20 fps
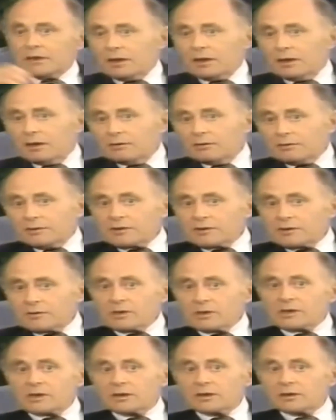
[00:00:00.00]
Now over in
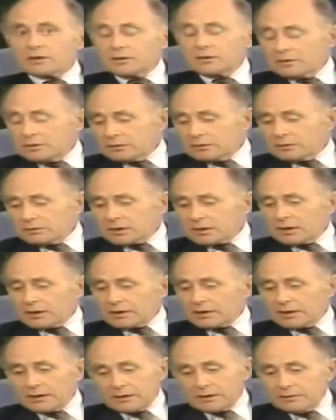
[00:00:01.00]
Switzerland you
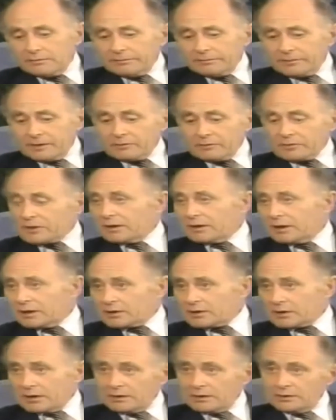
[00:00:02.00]
get Lenin, who was in
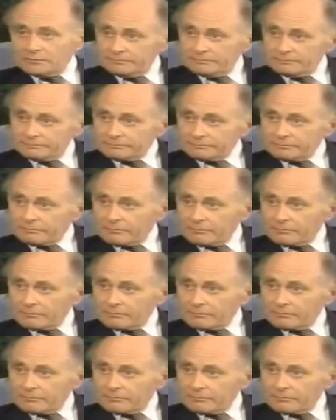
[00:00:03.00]
exile.